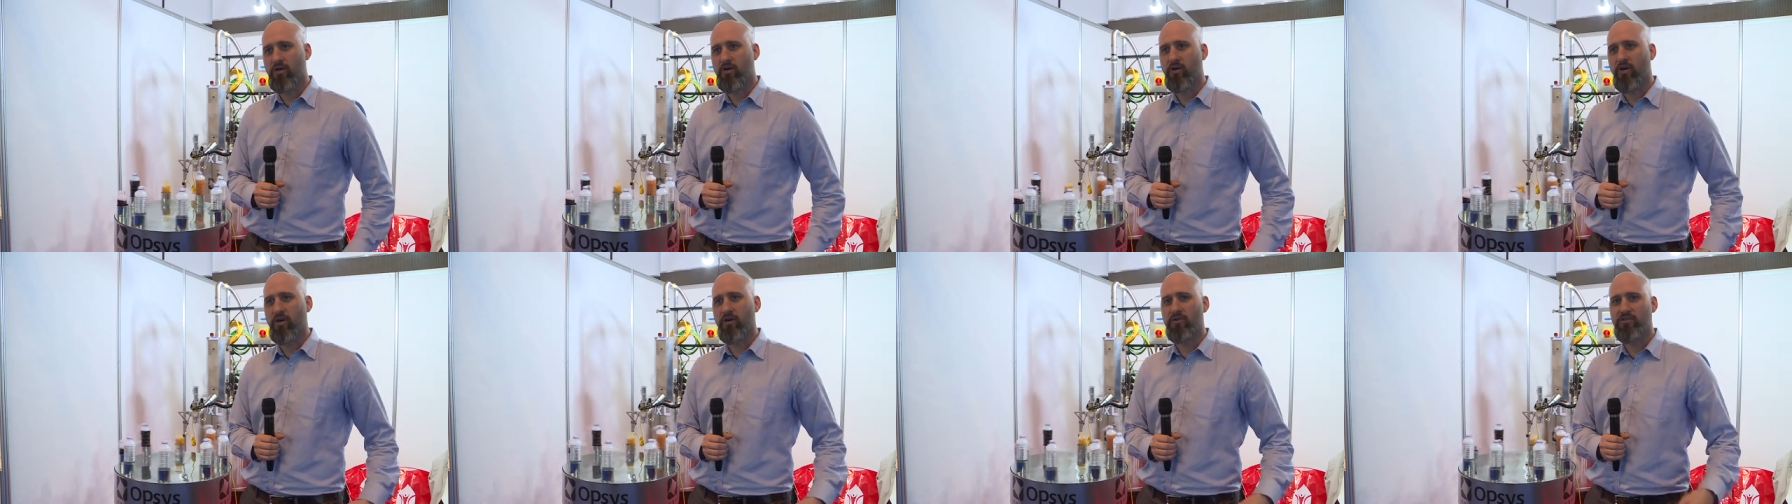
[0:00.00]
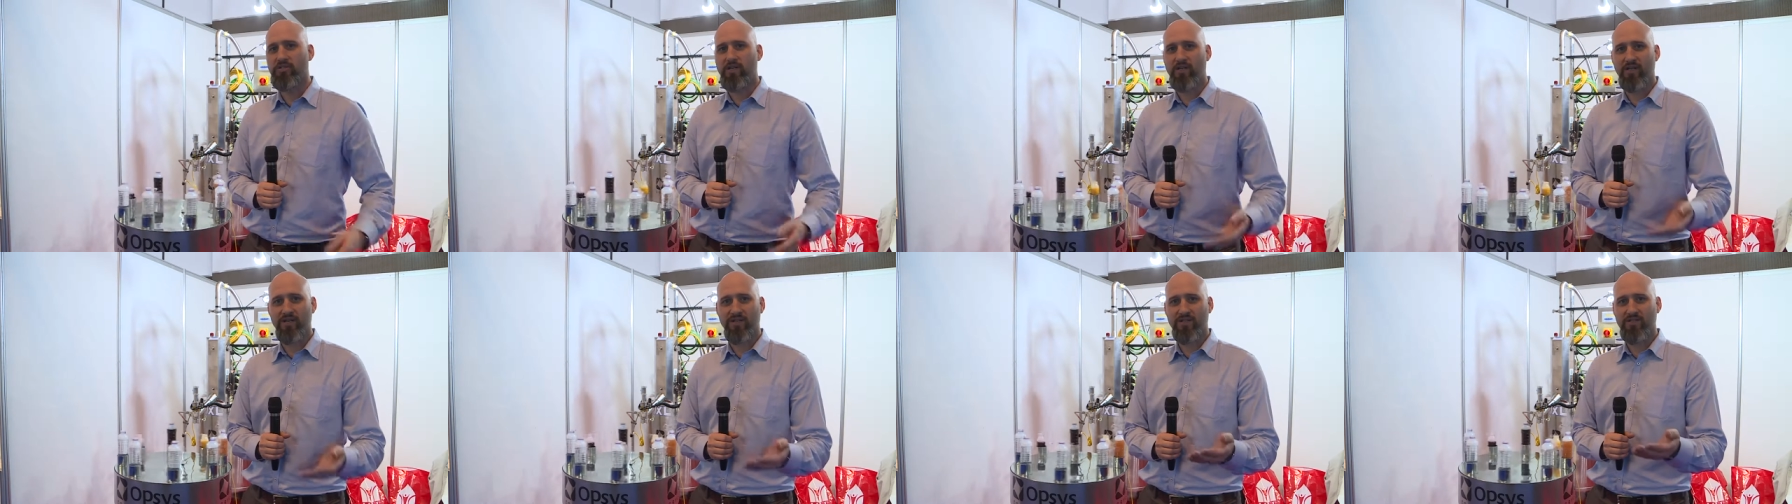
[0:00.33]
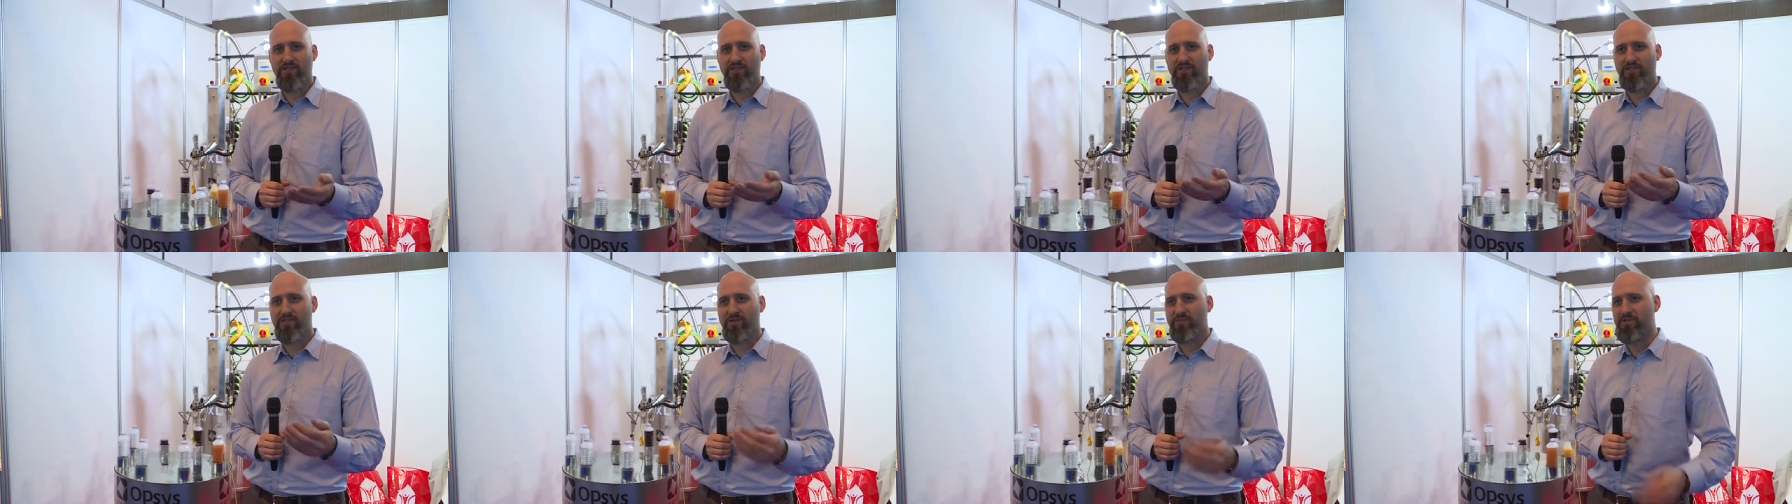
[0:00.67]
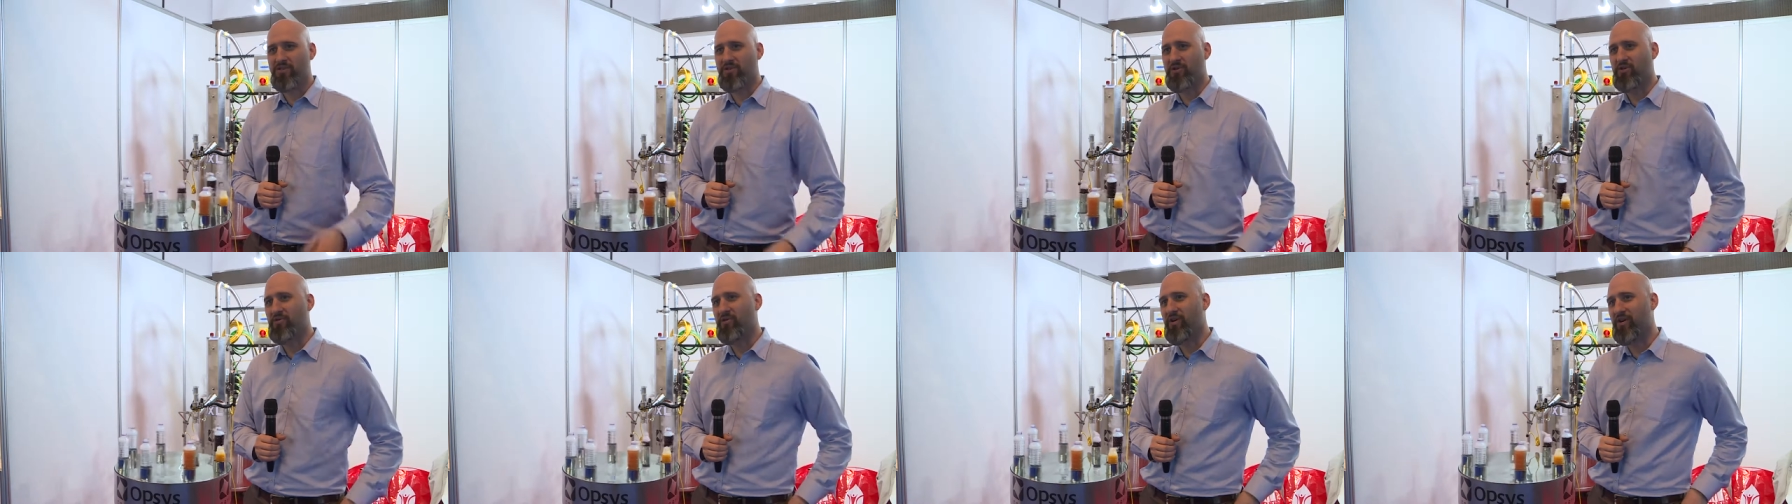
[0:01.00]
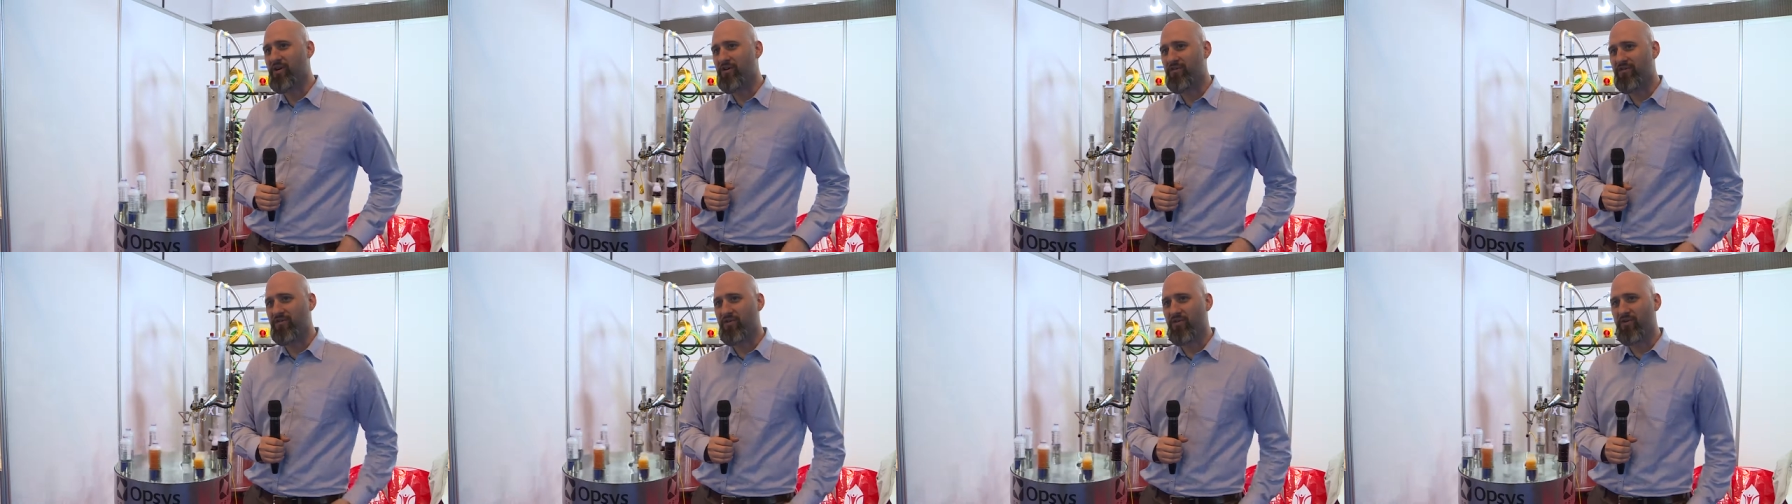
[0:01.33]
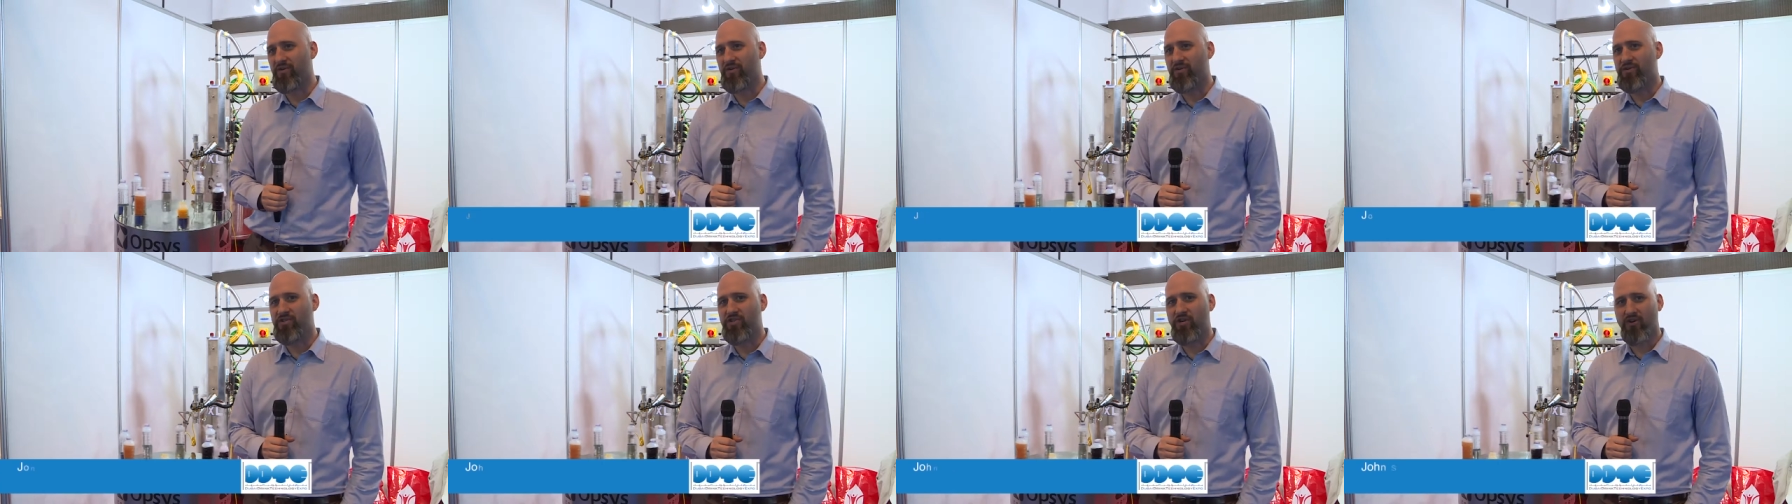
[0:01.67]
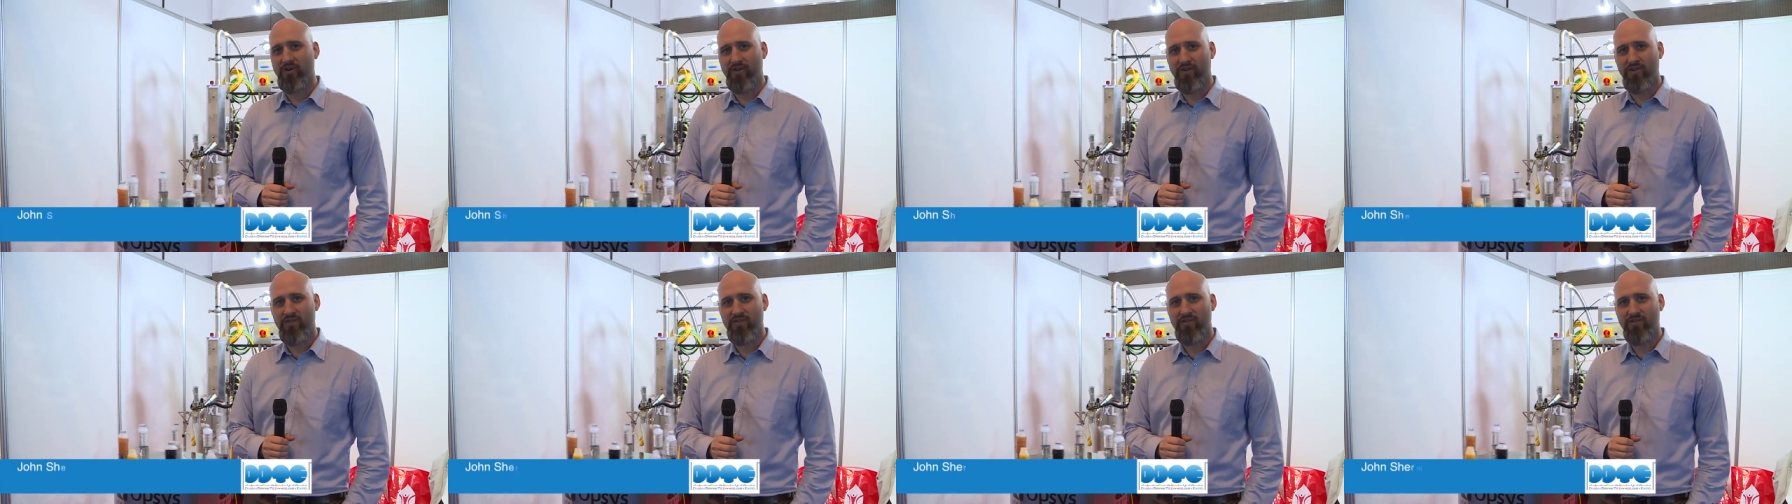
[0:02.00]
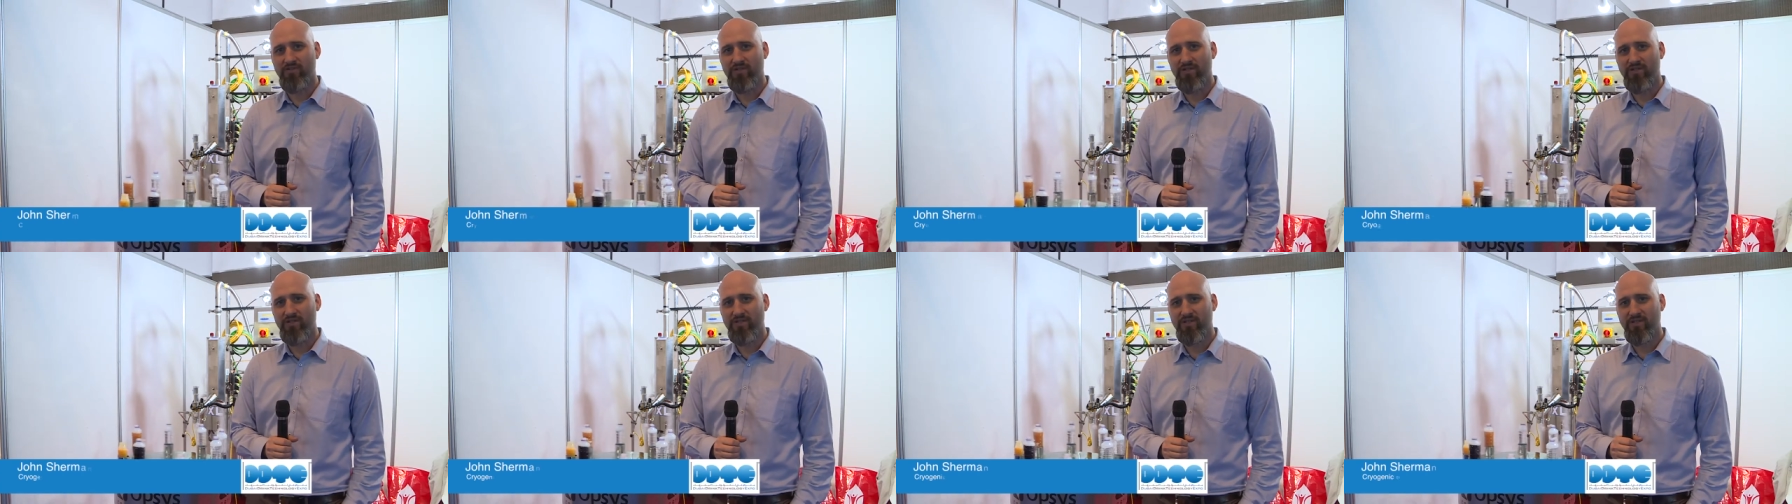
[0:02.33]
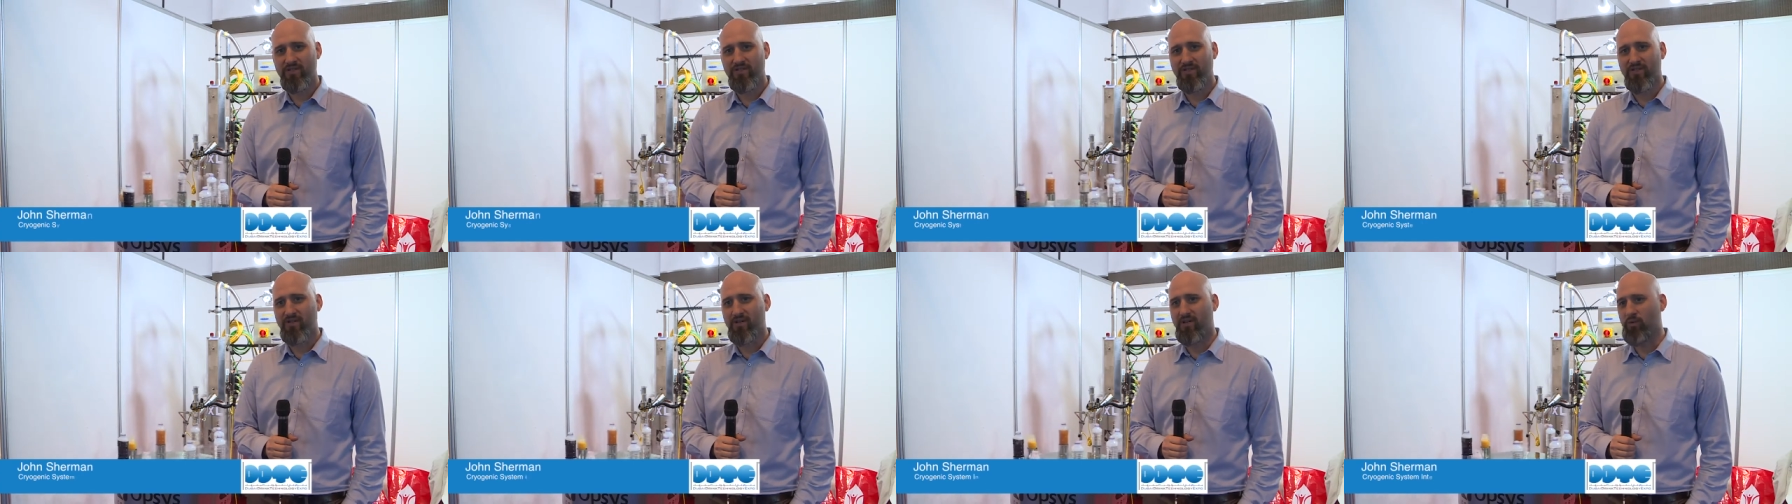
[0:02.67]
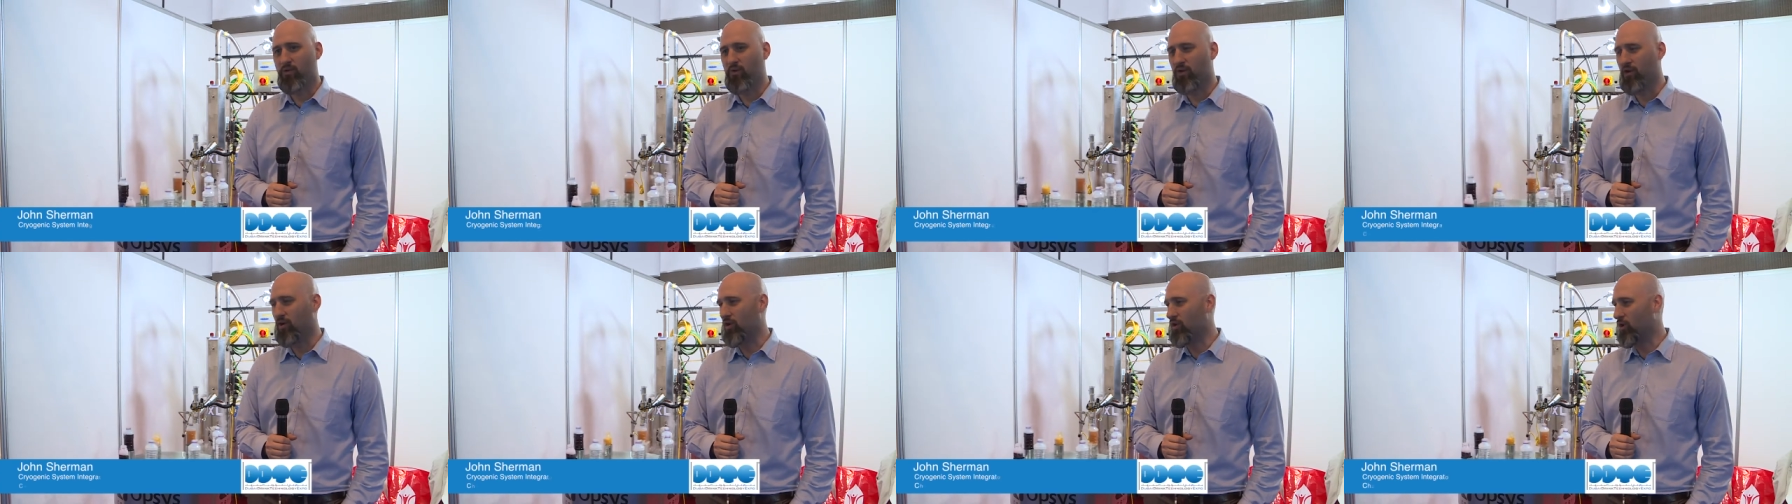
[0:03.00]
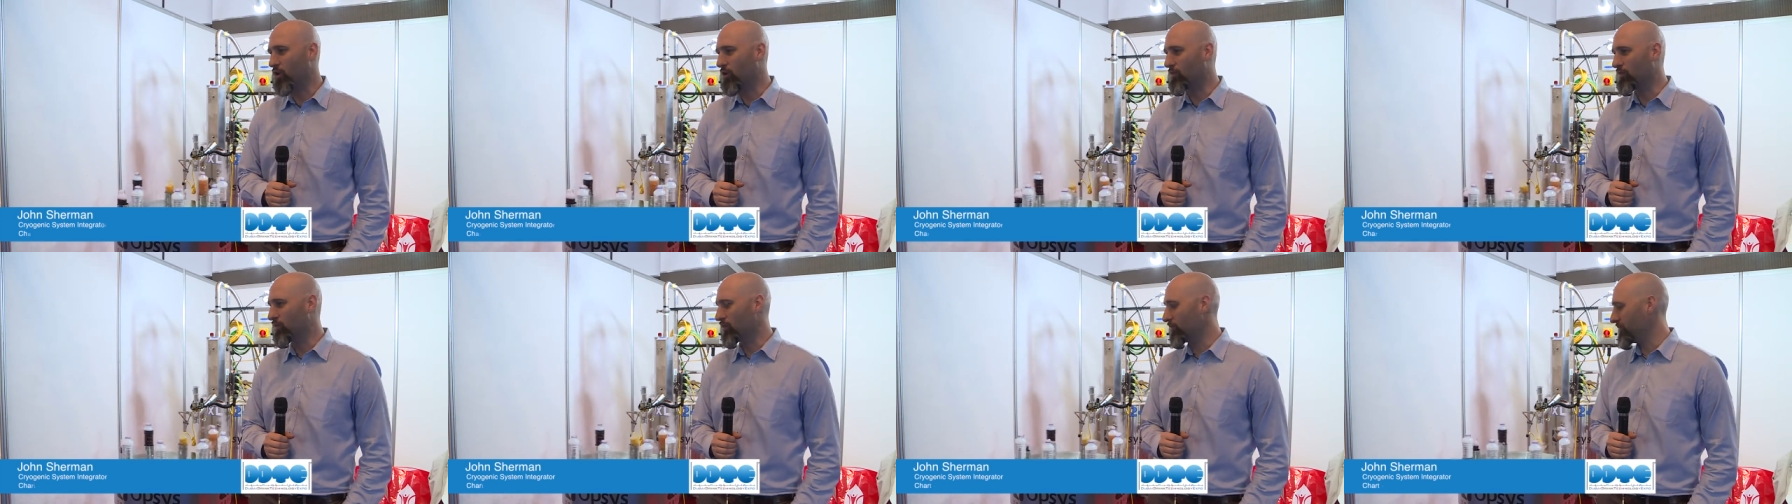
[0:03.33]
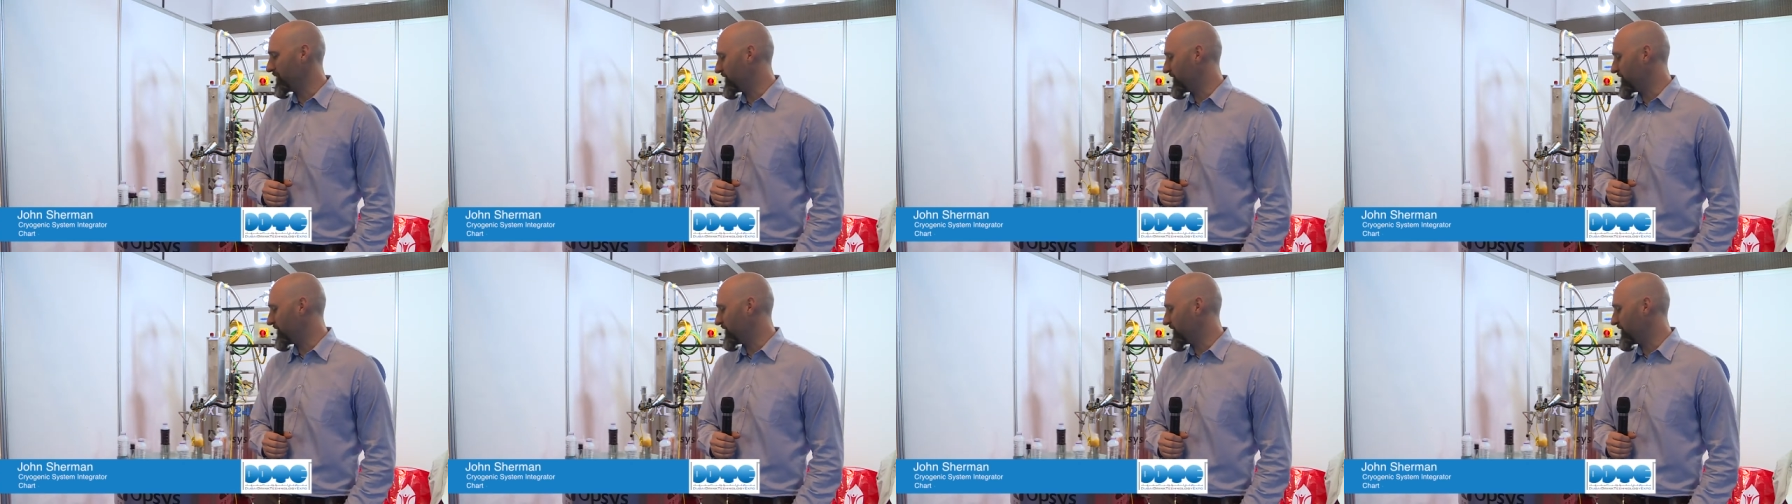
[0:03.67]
Cryogenic Systems Integrator for Chart Industries. We're a global